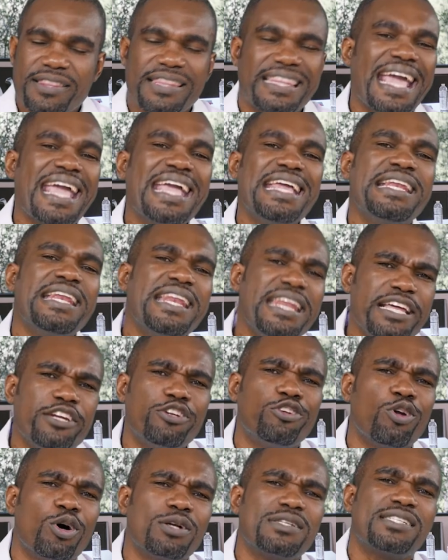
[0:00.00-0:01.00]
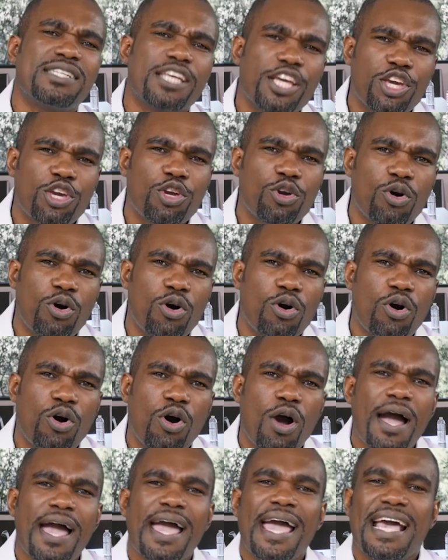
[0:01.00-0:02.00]
they need not
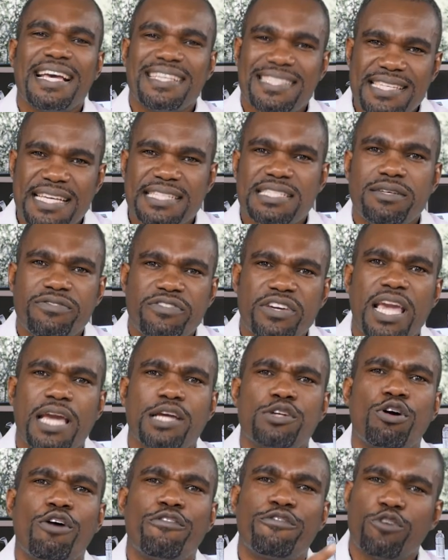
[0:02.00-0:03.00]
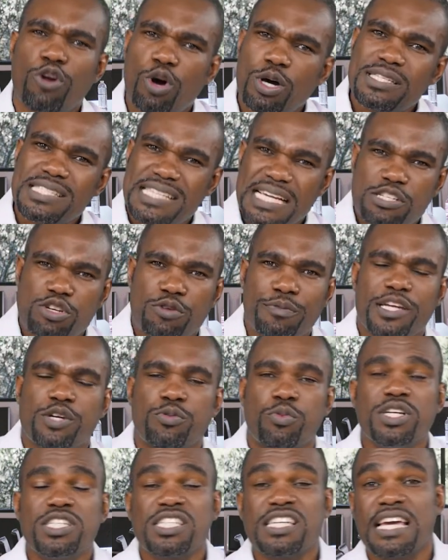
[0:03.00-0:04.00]
secure a certificate of no
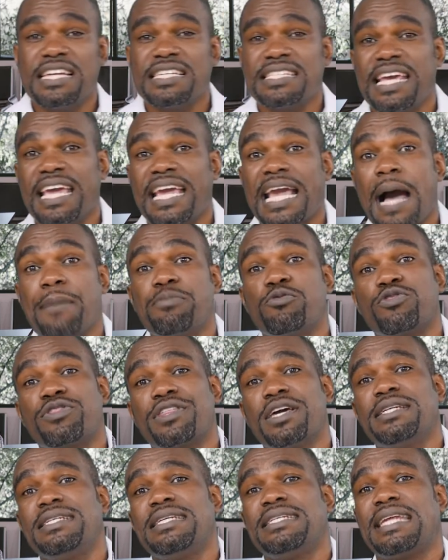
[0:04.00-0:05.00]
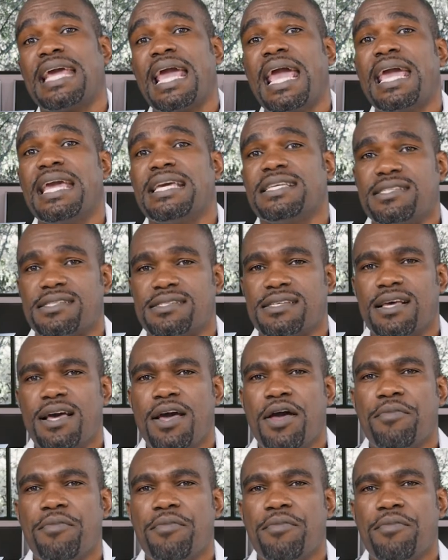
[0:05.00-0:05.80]
settlement, which can take up to 30 days